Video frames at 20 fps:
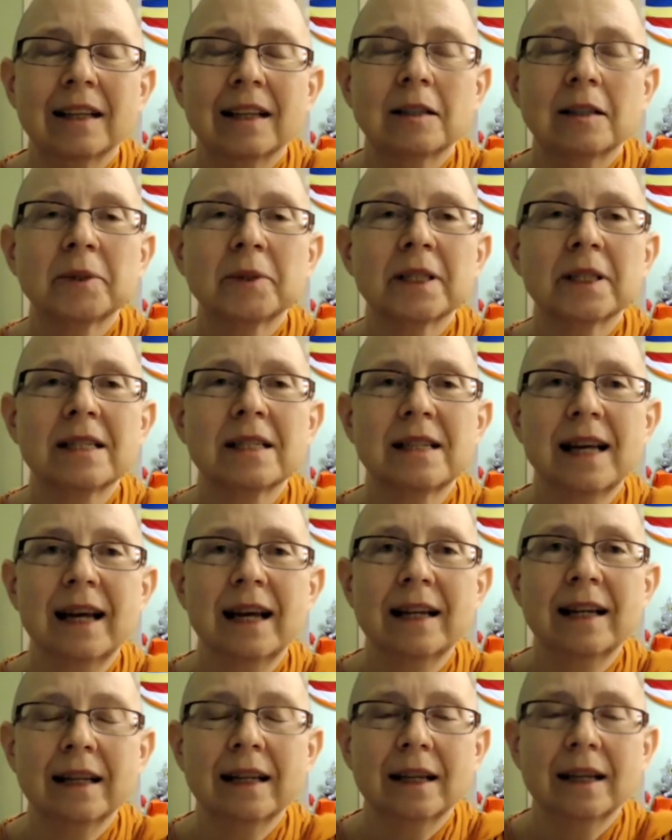The Buddha
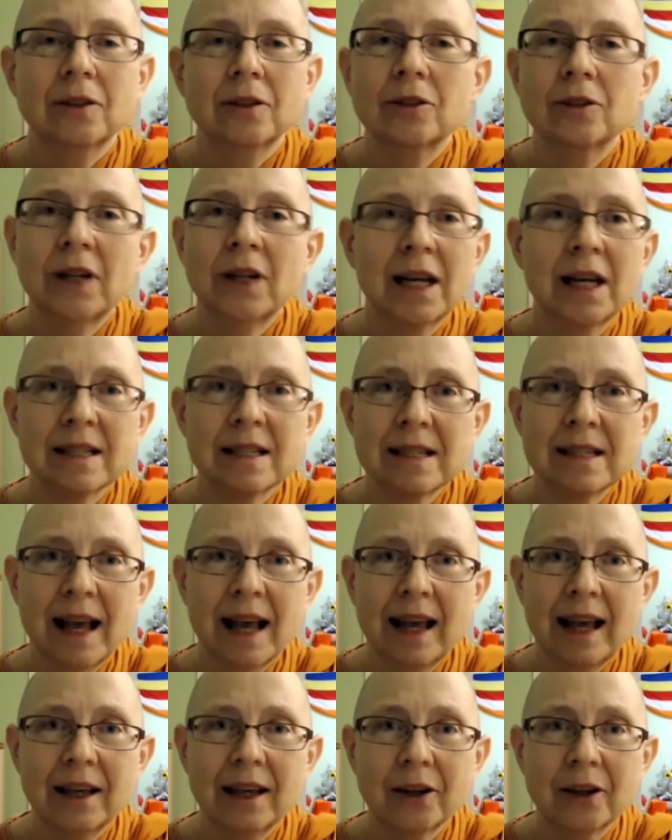said, do not
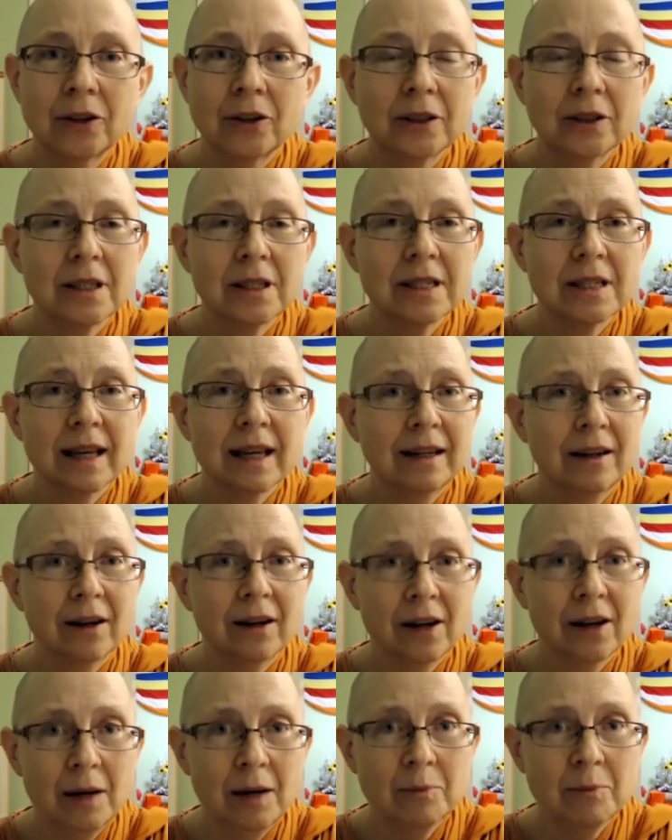say, goodness
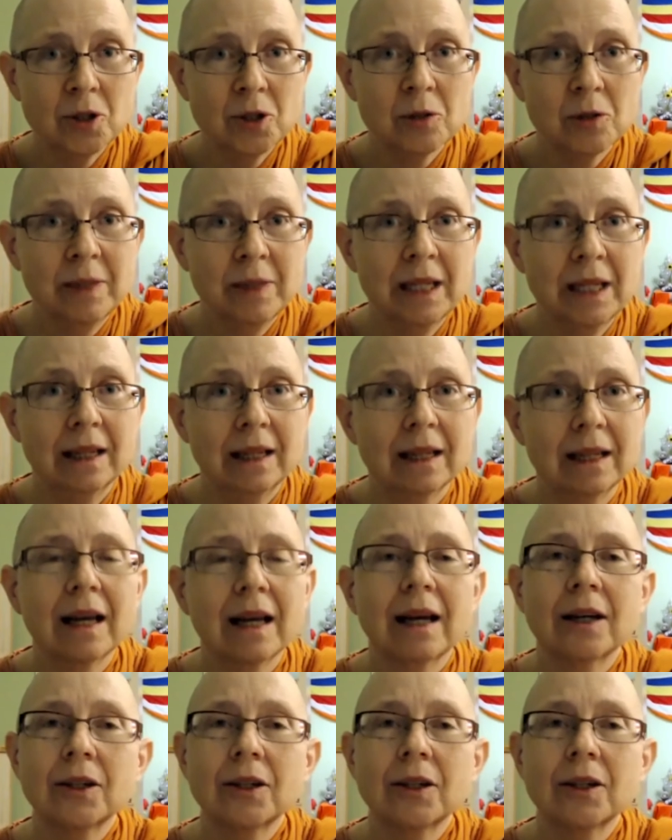cannot come to me.